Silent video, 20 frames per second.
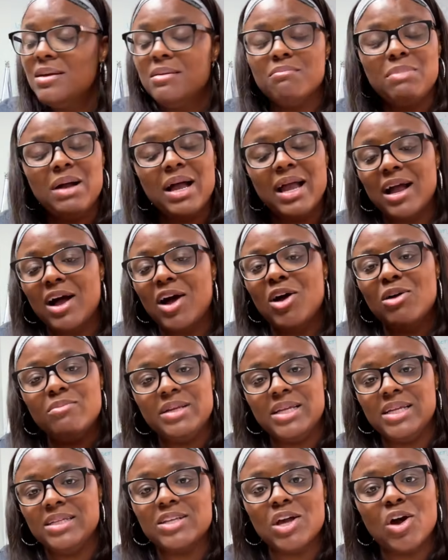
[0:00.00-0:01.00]
By all
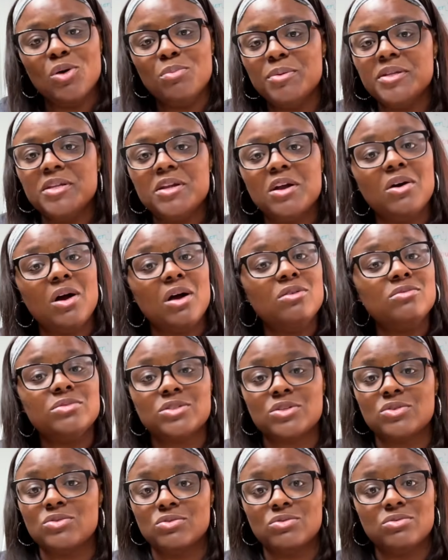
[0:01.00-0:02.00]
means, open your own
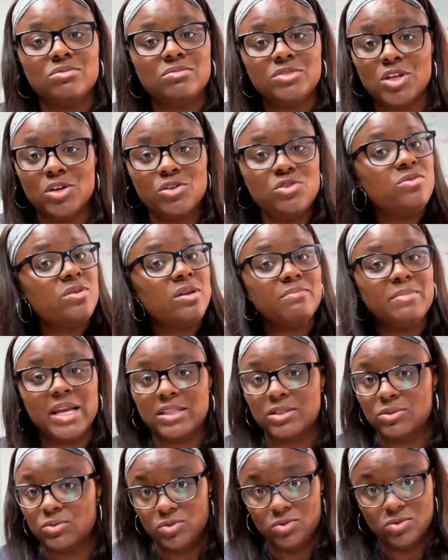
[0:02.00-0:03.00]
school so you can
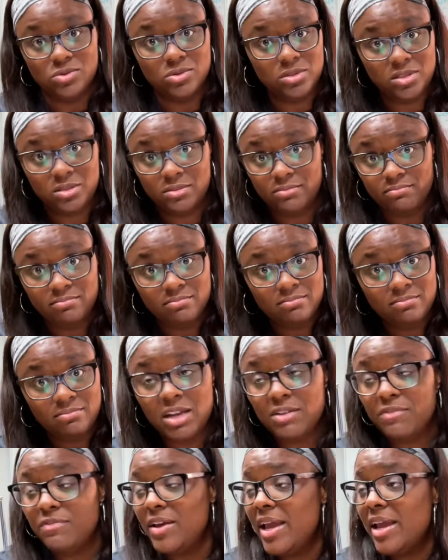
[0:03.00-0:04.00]
make the rules.
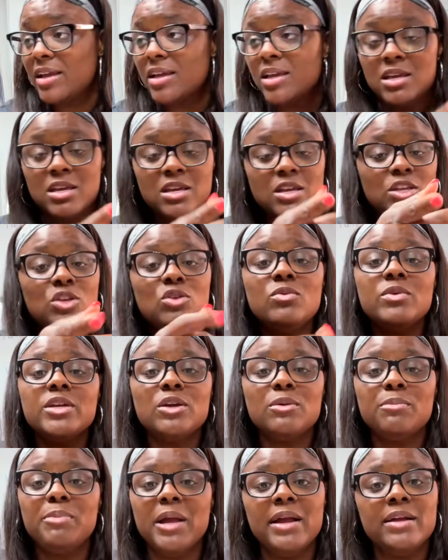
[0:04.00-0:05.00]
Matter of fact, you and
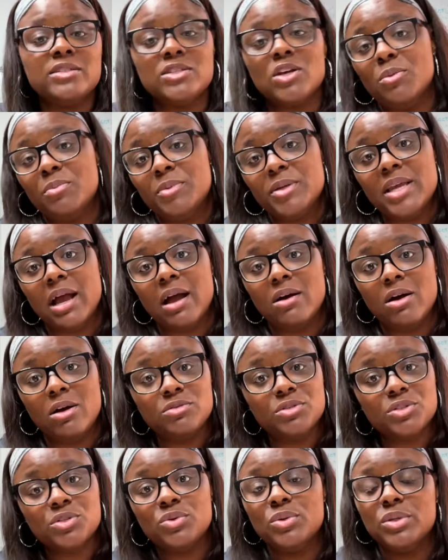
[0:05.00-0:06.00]
your parents open your
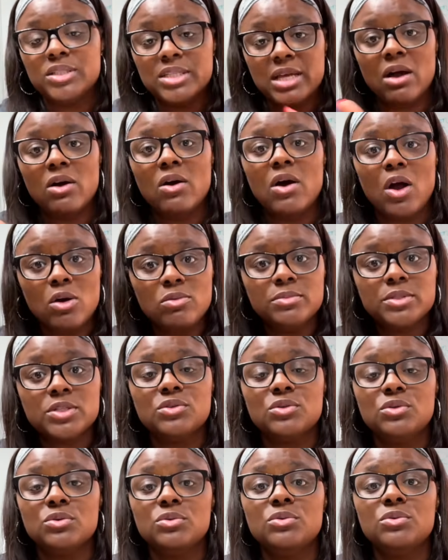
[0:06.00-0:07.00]
own school. It's called
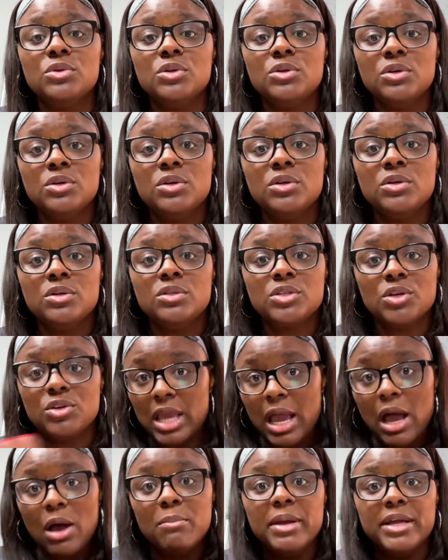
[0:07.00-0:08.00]
homeschool, so
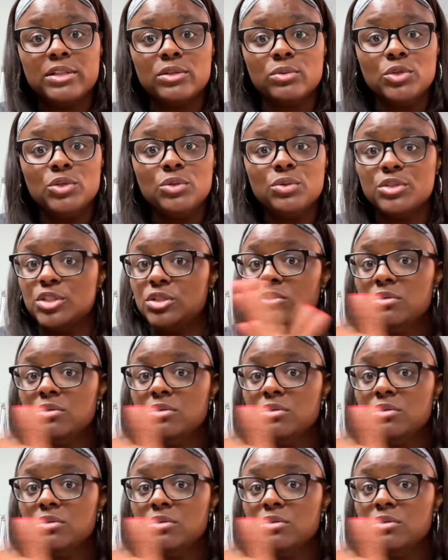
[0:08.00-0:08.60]
y'all make the rules.